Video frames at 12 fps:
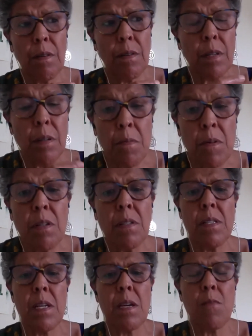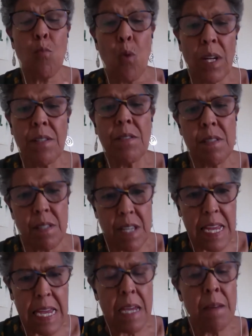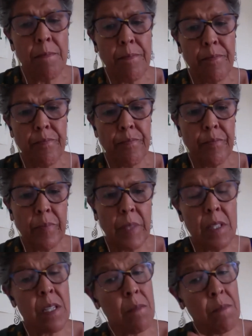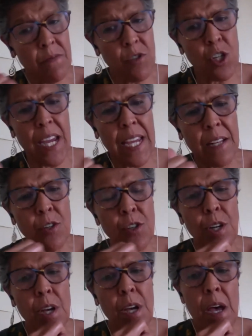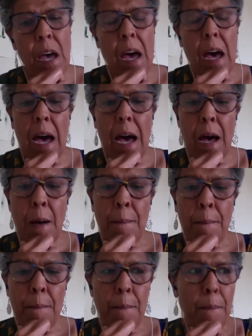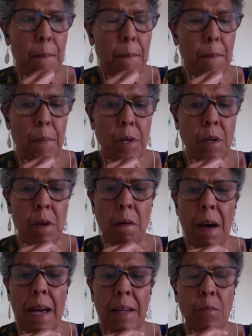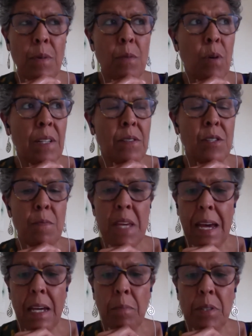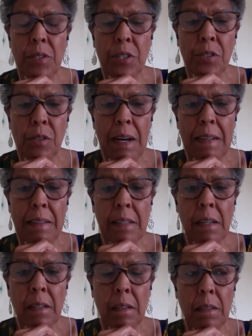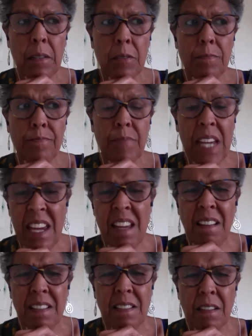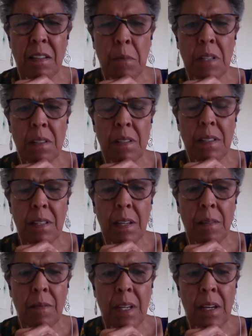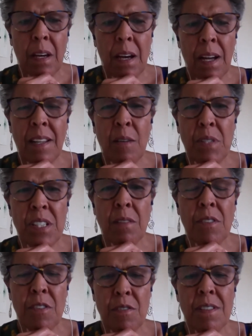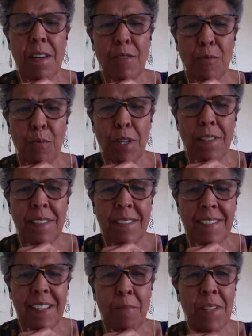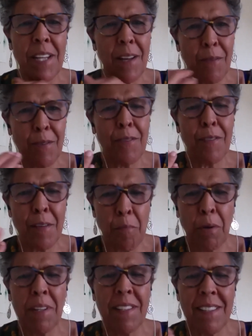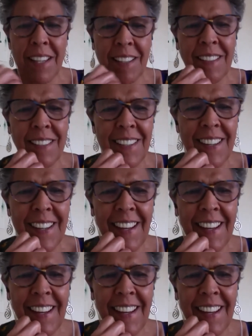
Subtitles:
the community want to see in terms of change, you know, and we want to be able to, I think, heal as a community. I know we don't use those words sometimes in politics,